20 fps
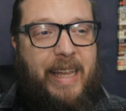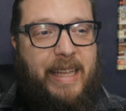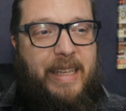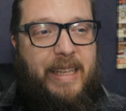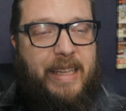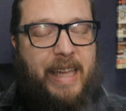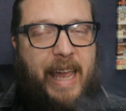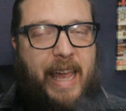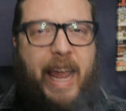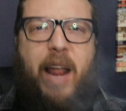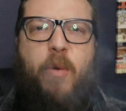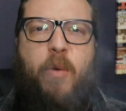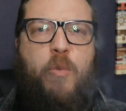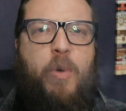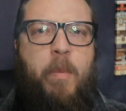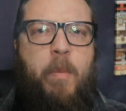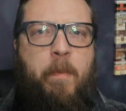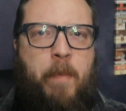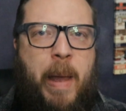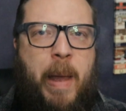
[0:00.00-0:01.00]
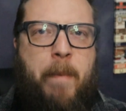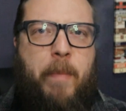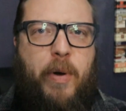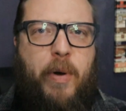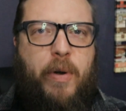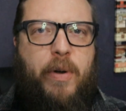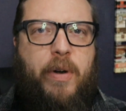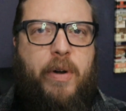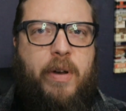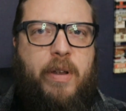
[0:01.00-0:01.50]
can't
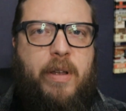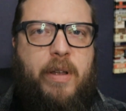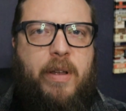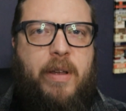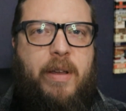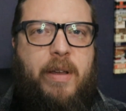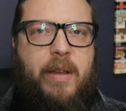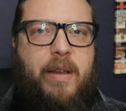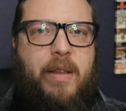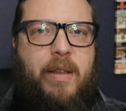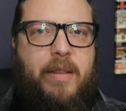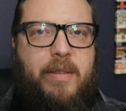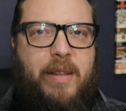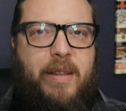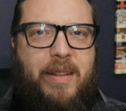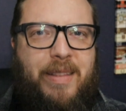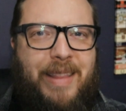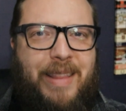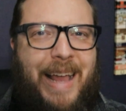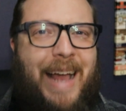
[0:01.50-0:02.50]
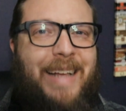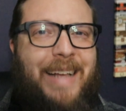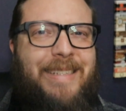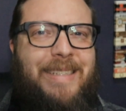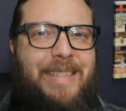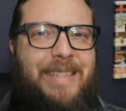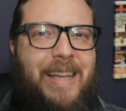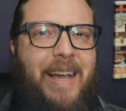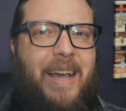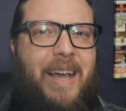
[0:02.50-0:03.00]
remember the
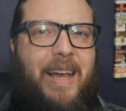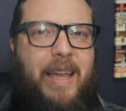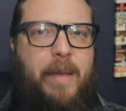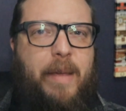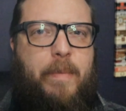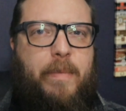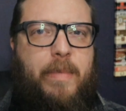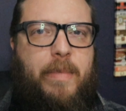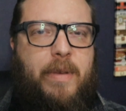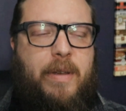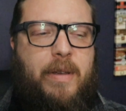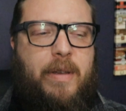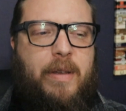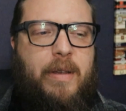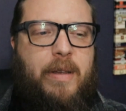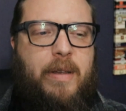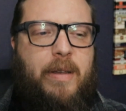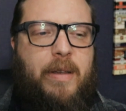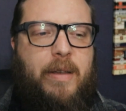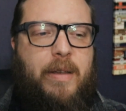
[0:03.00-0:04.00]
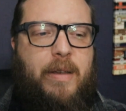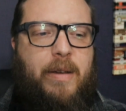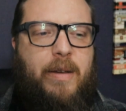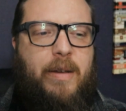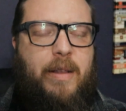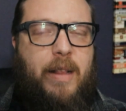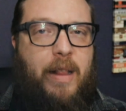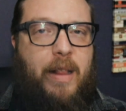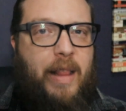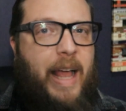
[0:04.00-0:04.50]
last time
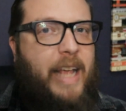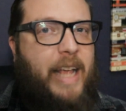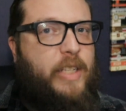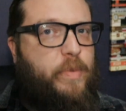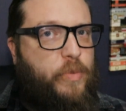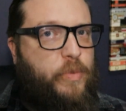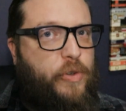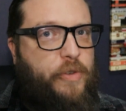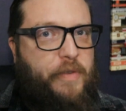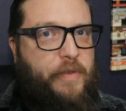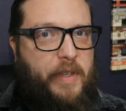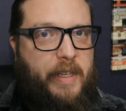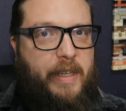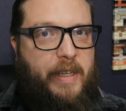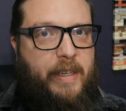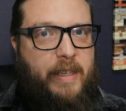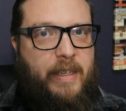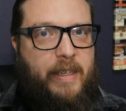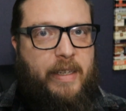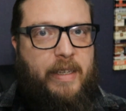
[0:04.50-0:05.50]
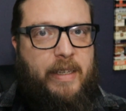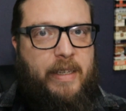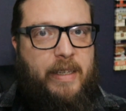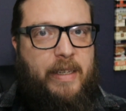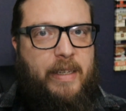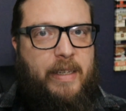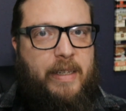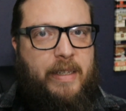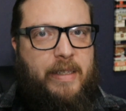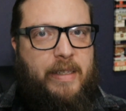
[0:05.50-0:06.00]
in the last movie
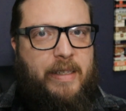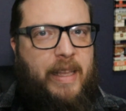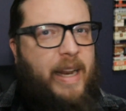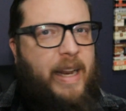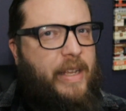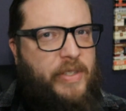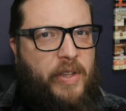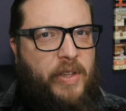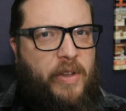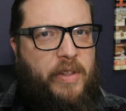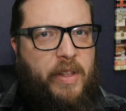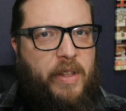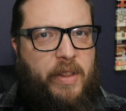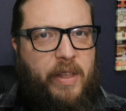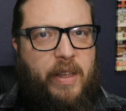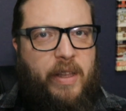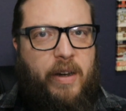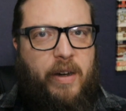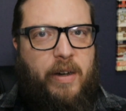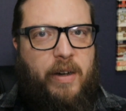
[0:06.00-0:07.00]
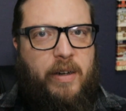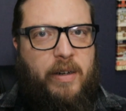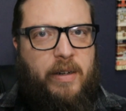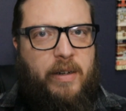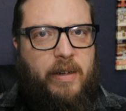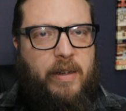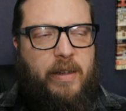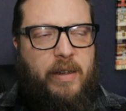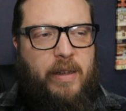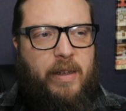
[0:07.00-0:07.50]
that I saw in the theater.
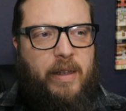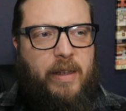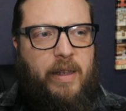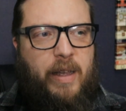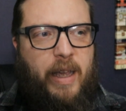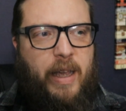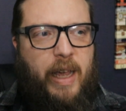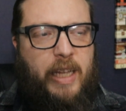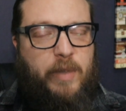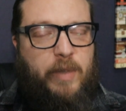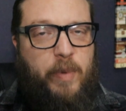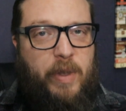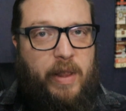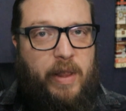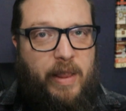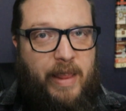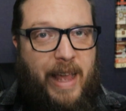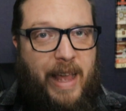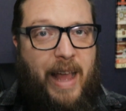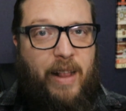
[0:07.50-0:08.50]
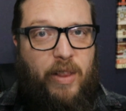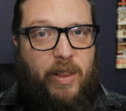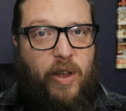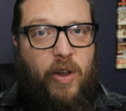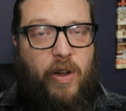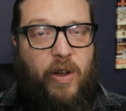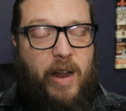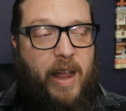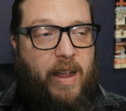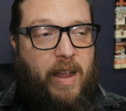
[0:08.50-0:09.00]
It's been that
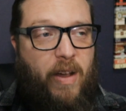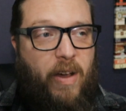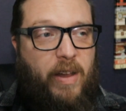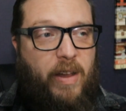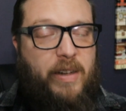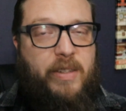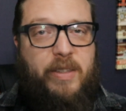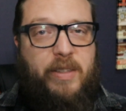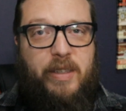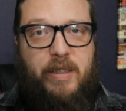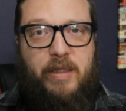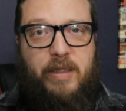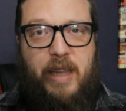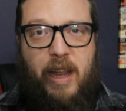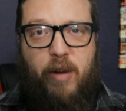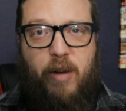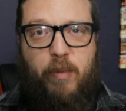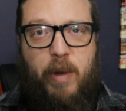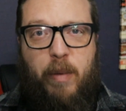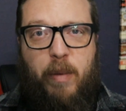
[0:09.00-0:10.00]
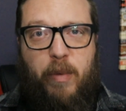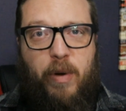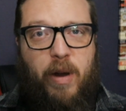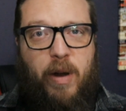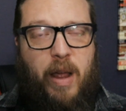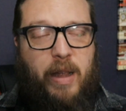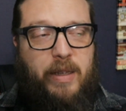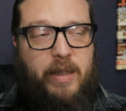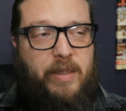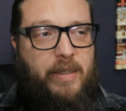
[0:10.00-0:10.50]
long. I honestly can't remember.
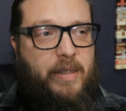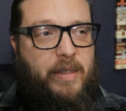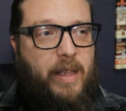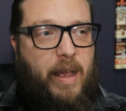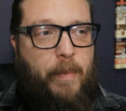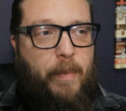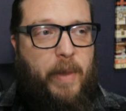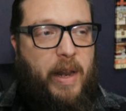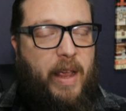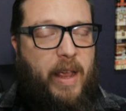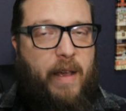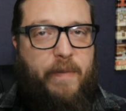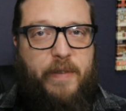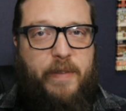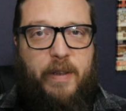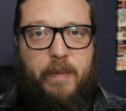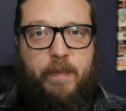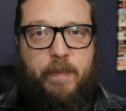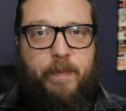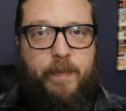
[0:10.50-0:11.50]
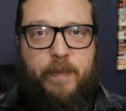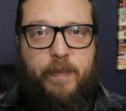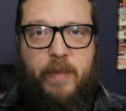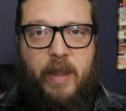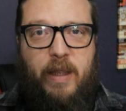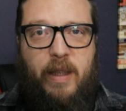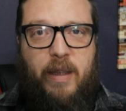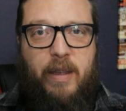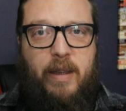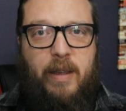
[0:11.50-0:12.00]
I'm gonna have
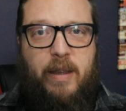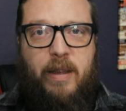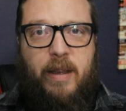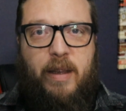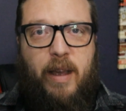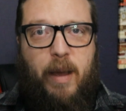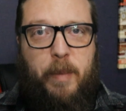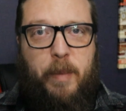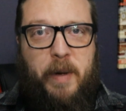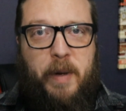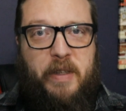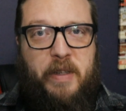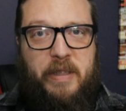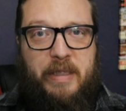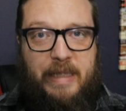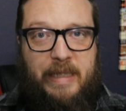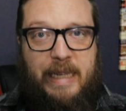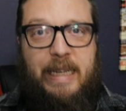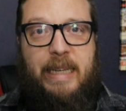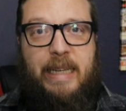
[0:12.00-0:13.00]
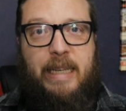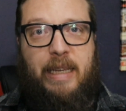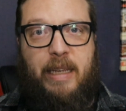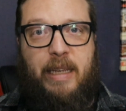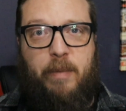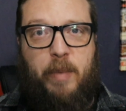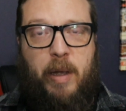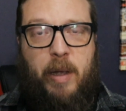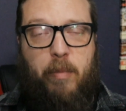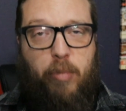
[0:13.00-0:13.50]
to dig
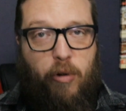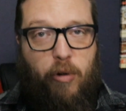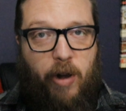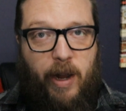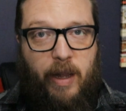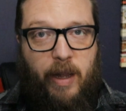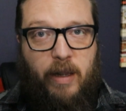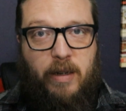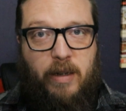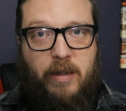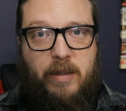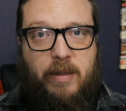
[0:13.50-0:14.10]
in my brain